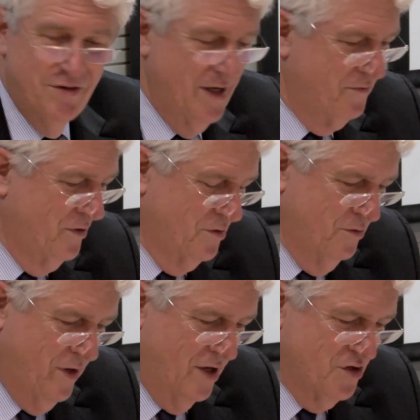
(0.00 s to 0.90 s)
has set for
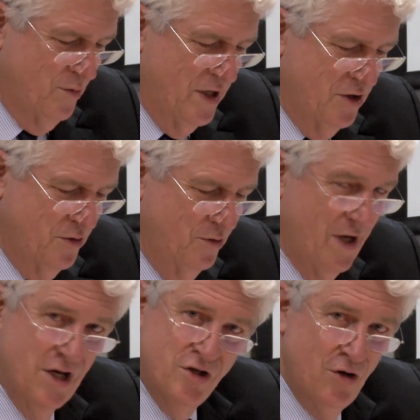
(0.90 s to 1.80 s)
2022,
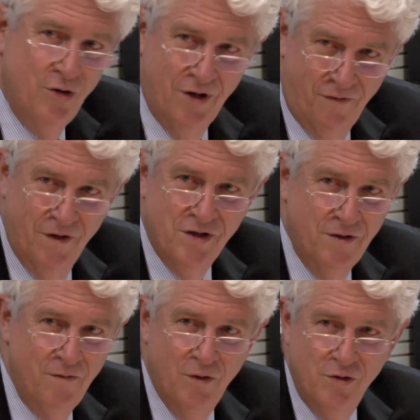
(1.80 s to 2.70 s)
there's no difference
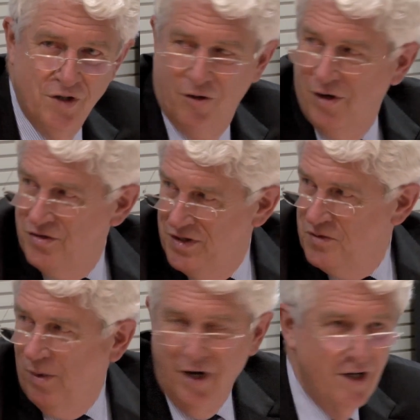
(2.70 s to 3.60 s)
in views across
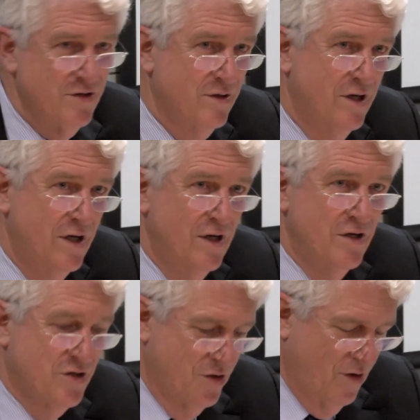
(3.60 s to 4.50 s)
these parties.
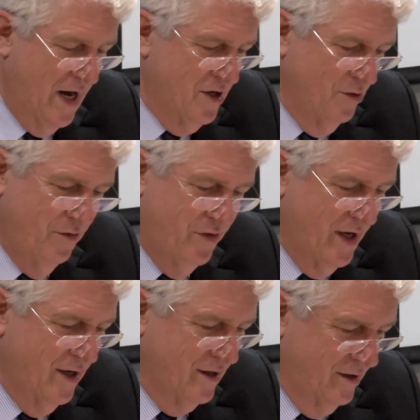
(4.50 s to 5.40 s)
So I don't
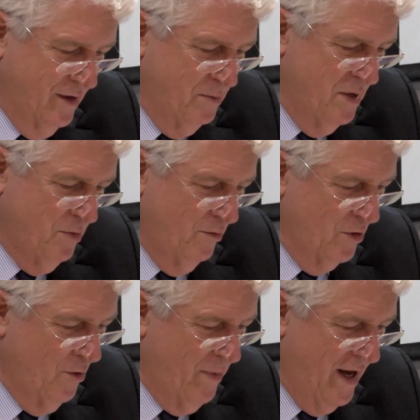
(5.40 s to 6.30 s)
think people
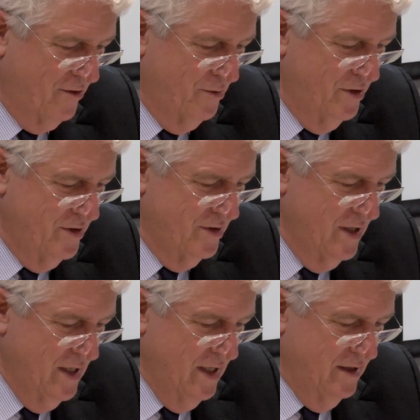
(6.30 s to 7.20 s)
will go backwards.
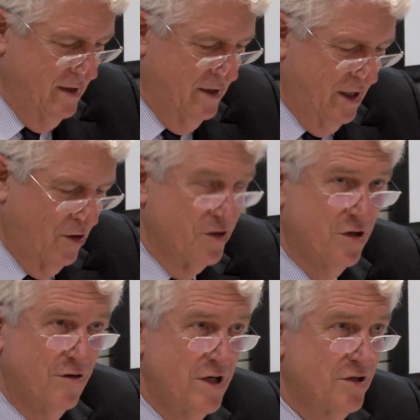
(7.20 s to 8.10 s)
The
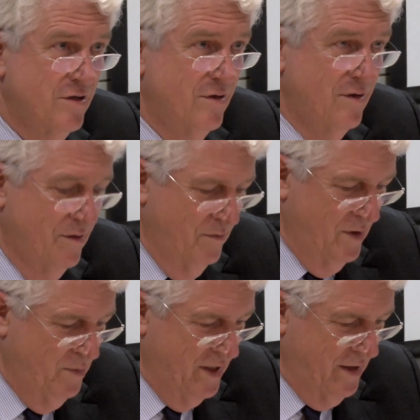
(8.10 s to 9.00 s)
continuation
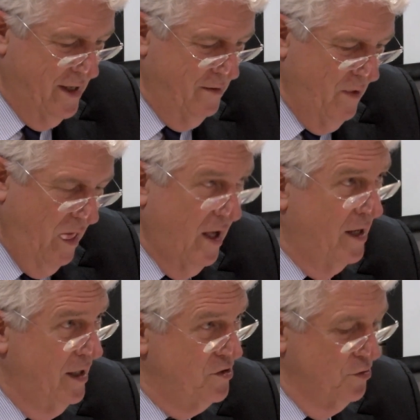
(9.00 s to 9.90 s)
will be there.
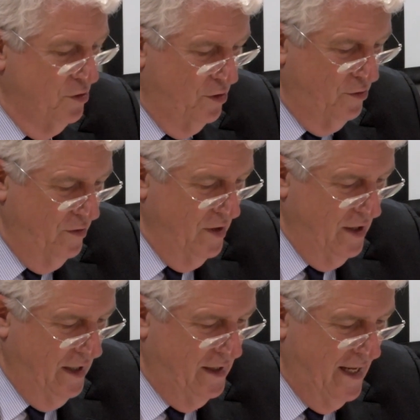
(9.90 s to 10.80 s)
And as you know,
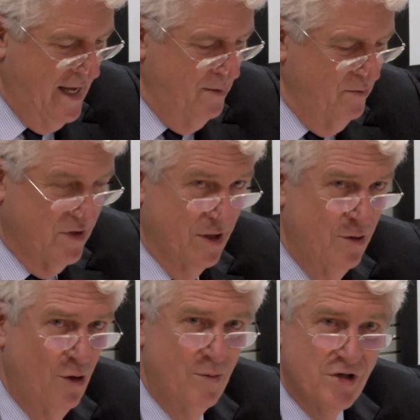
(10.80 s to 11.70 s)
it aims
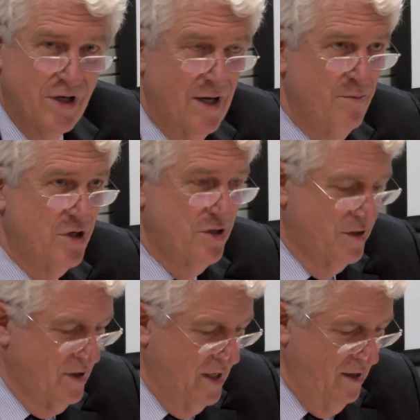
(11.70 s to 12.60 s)
enormously
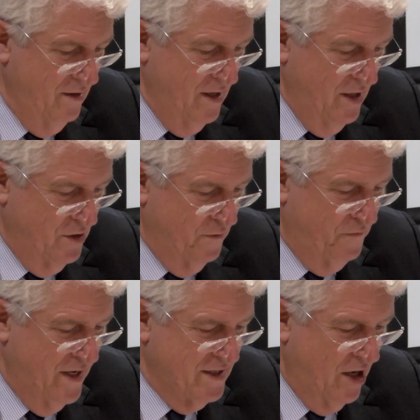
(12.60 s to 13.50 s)
ambitiously to
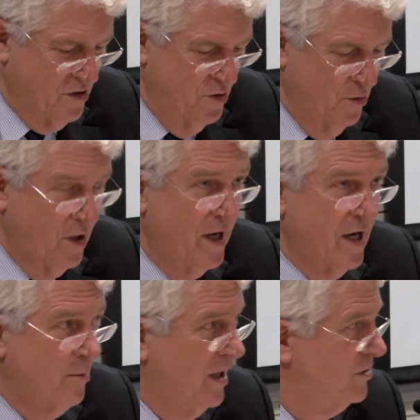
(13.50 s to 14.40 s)
phase out
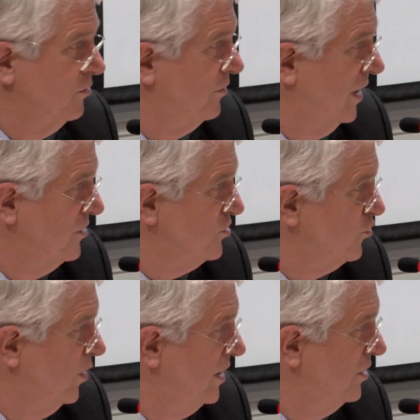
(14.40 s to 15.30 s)
nuclear by
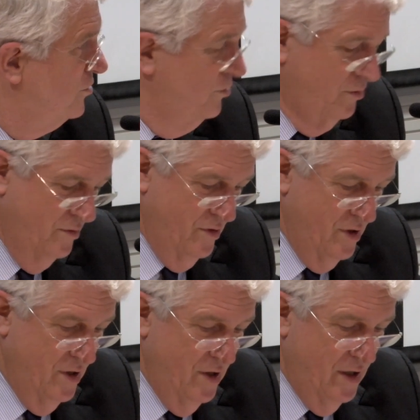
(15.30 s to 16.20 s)
2022
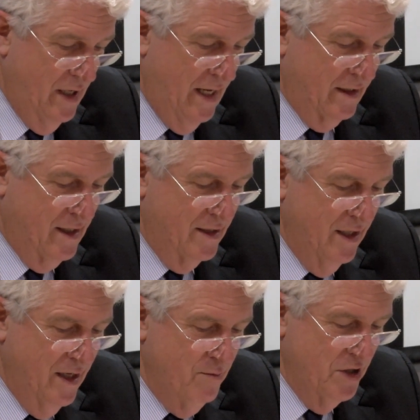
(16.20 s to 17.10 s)
and
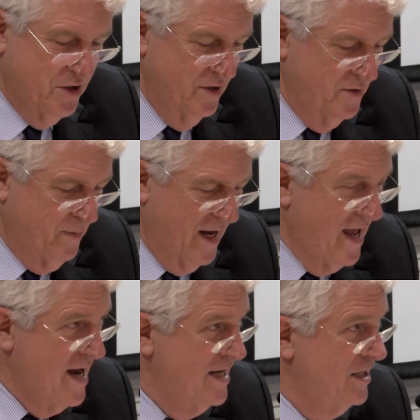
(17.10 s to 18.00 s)
cutting emissions by
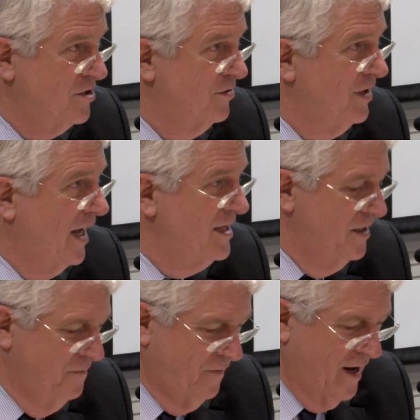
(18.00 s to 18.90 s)
80 to
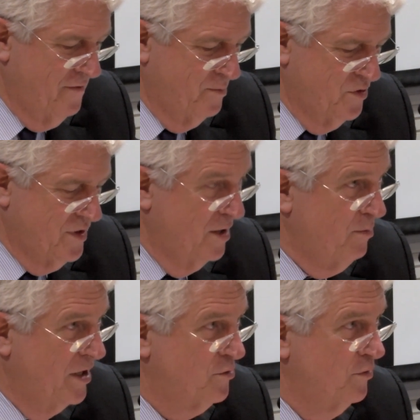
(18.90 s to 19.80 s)
95%
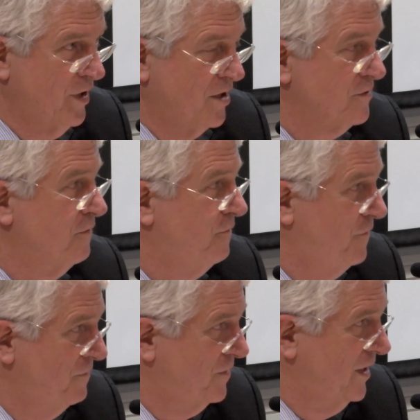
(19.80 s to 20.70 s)
by
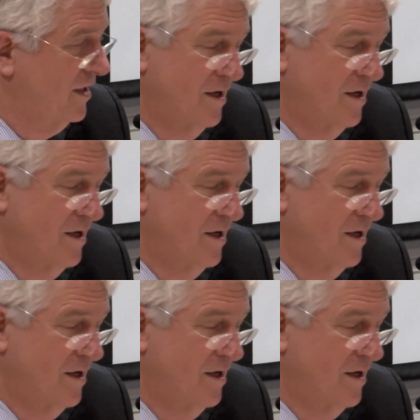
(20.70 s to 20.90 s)
2050,